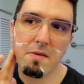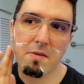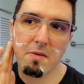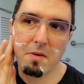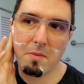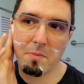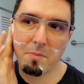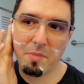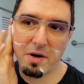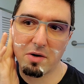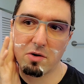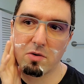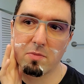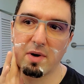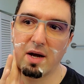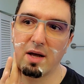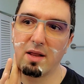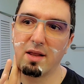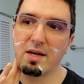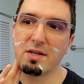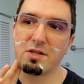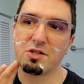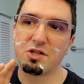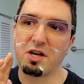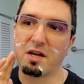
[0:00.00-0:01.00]
compared to my
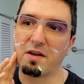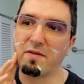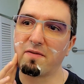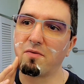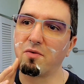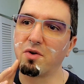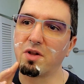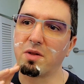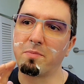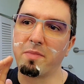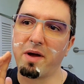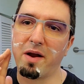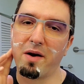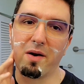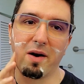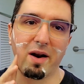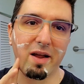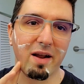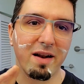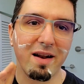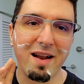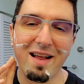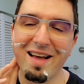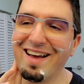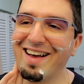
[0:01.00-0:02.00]
last shave with
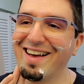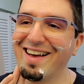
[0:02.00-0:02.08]
Marilyn.